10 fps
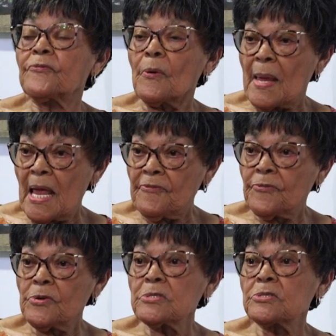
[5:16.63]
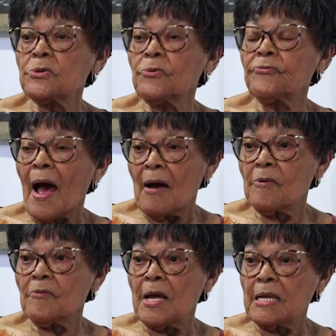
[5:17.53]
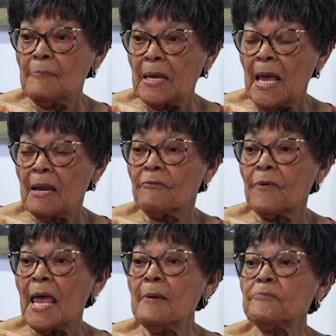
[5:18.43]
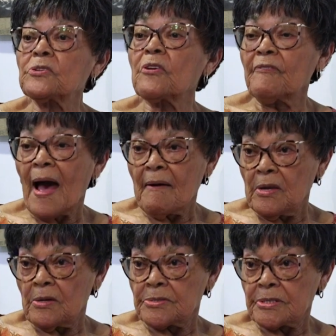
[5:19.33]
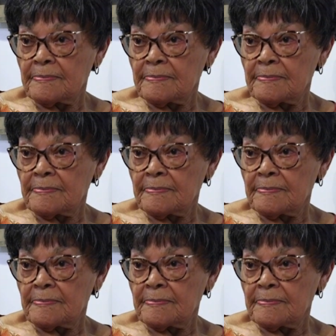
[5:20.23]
From infants to 5, in the beginning, infants to 5 years.